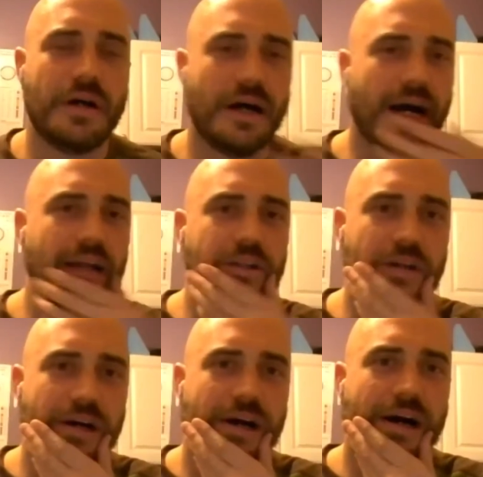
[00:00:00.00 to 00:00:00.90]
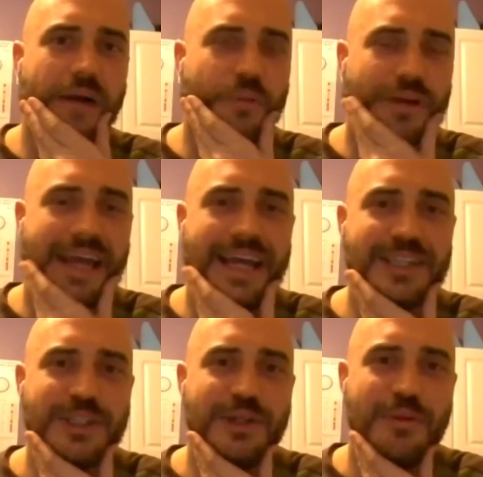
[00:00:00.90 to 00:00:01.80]
i I want to
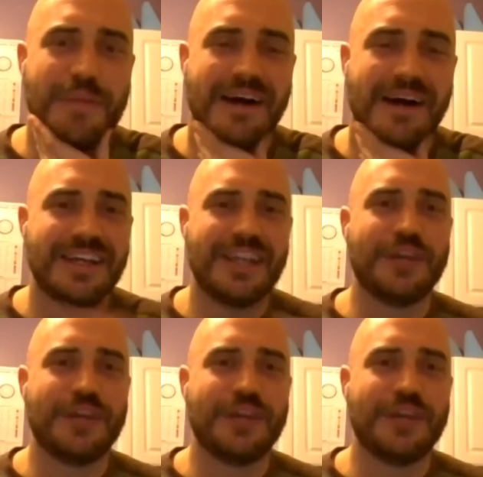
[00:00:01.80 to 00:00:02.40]
ask you about,